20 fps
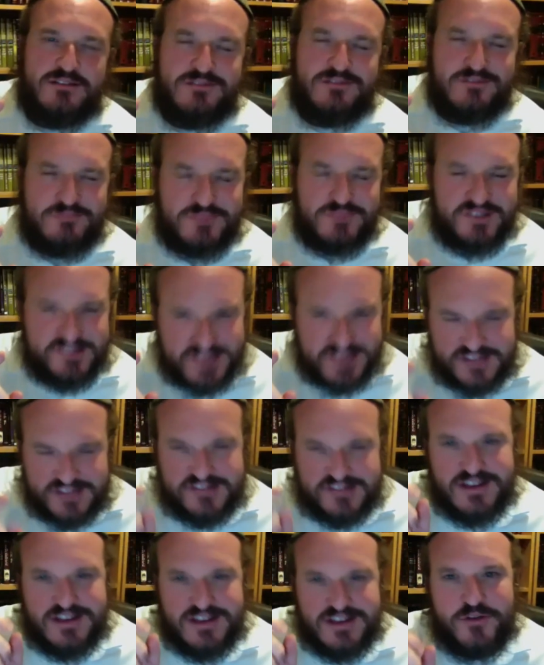besides
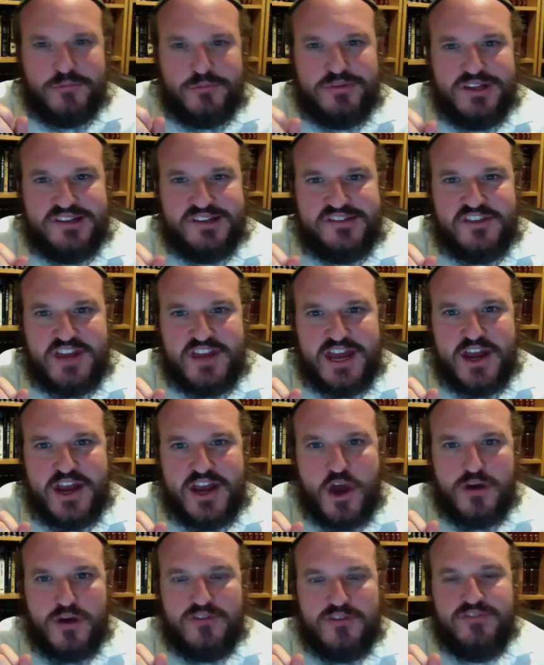another place that I
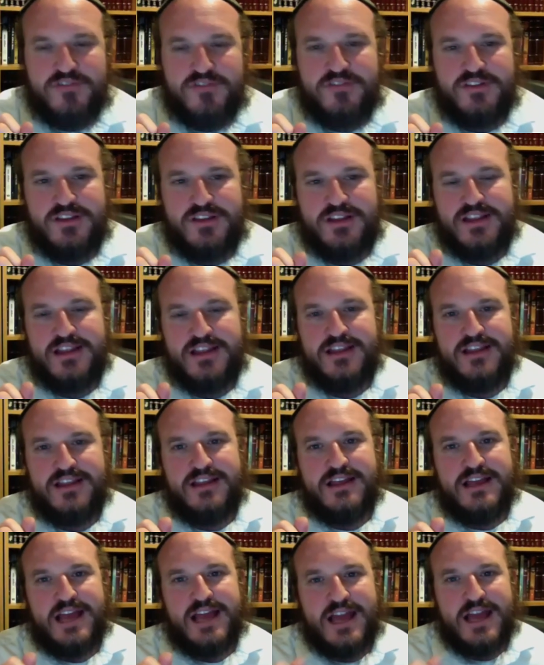know of.
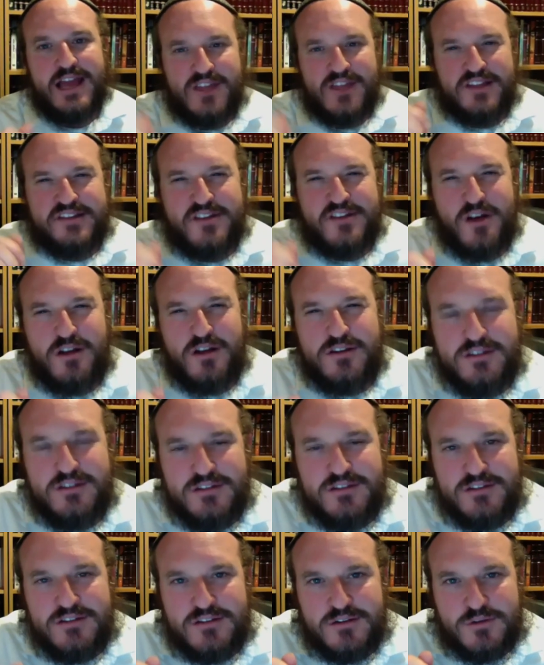And that's called
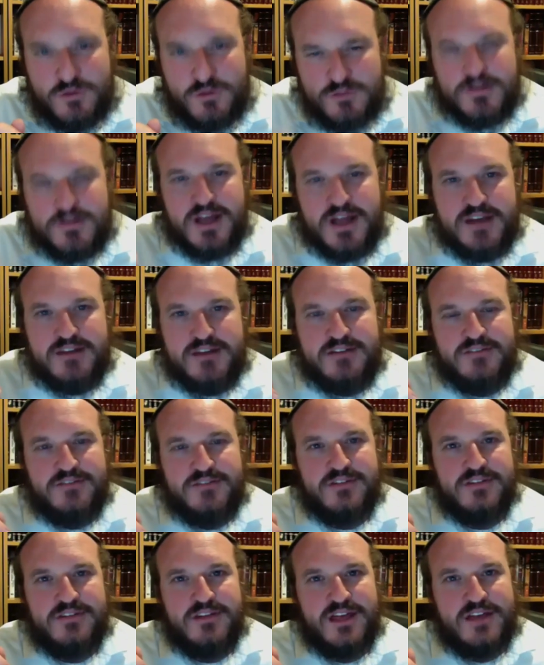Uman
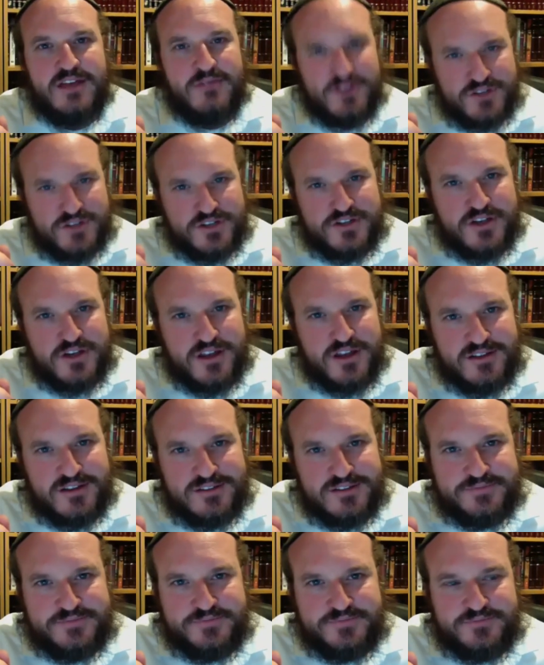on Rosh Hashanah.
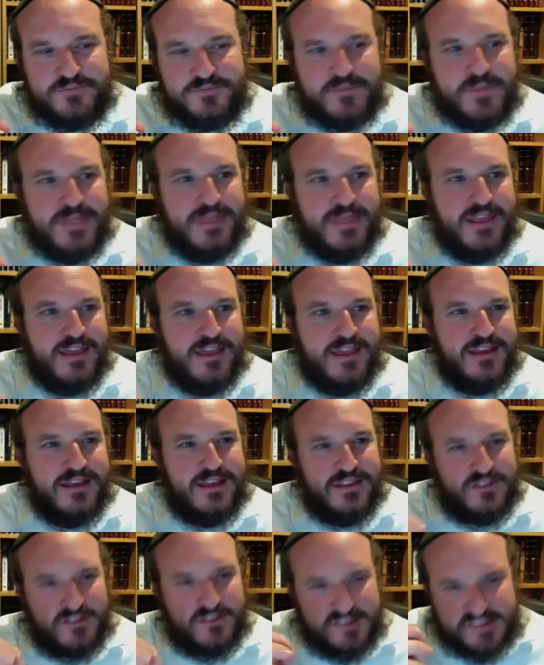
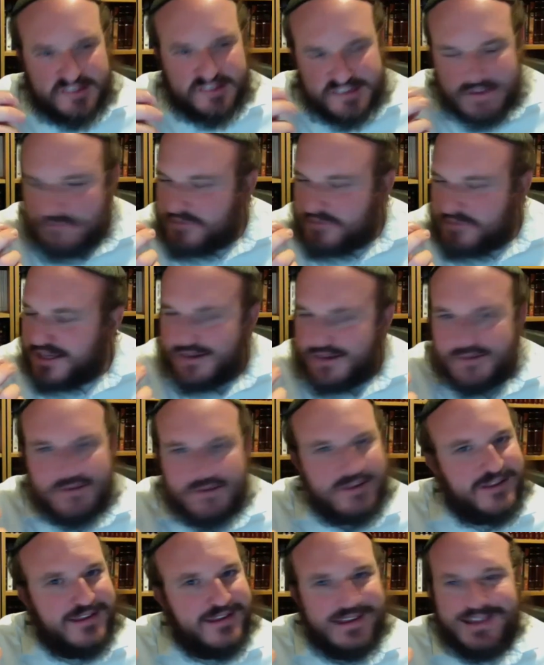There's something,
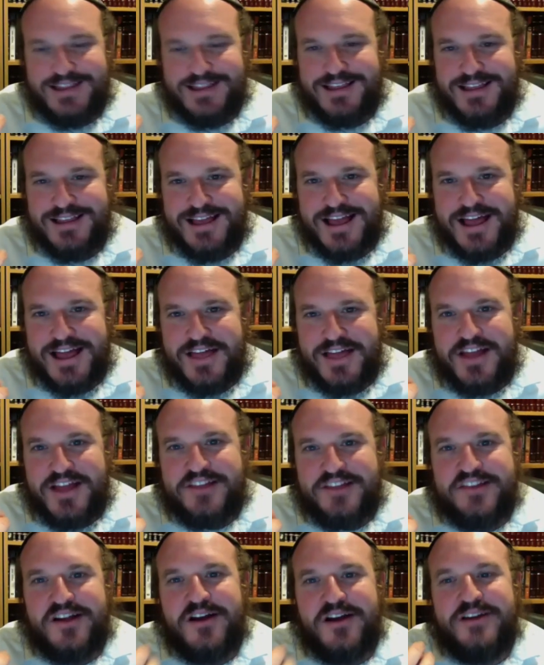
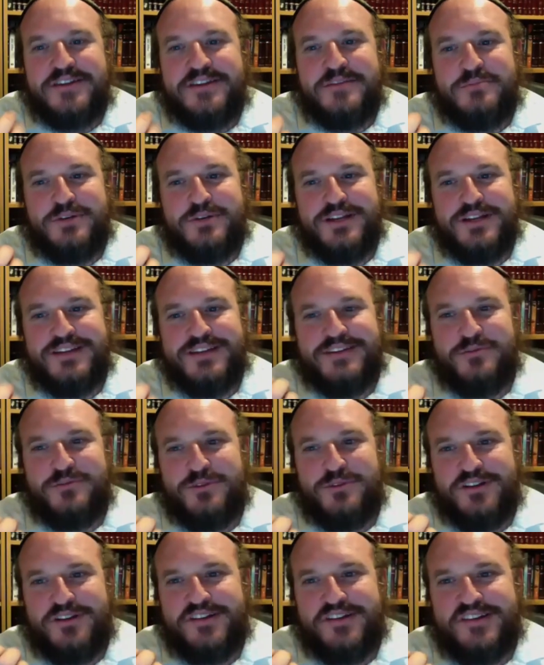it's hard to put into
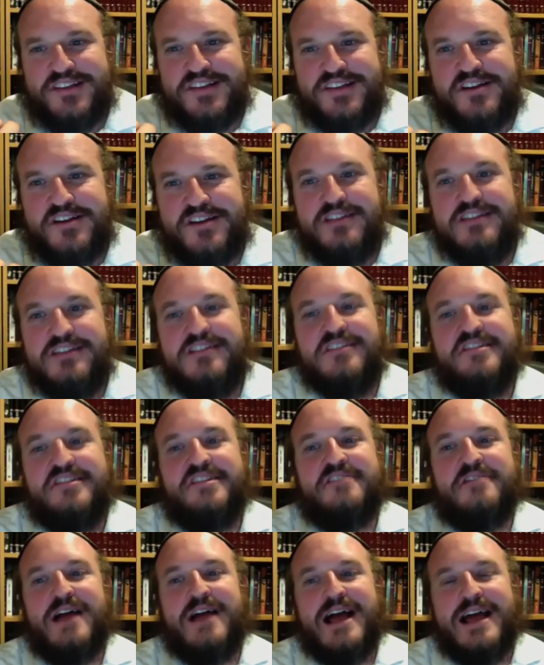words, it's hard to
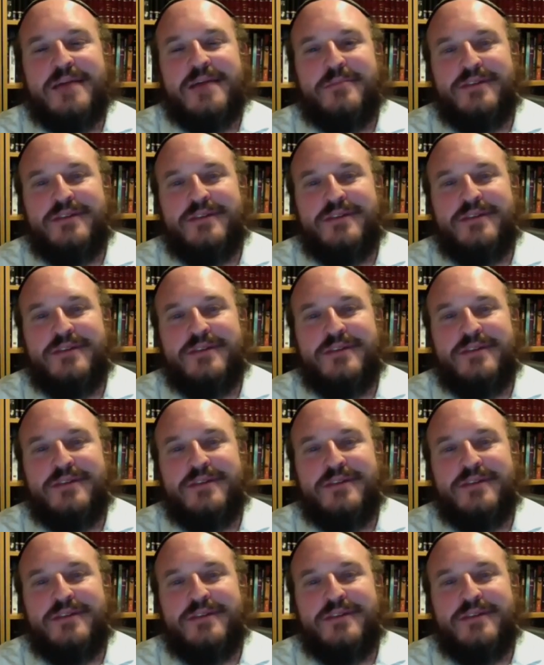describe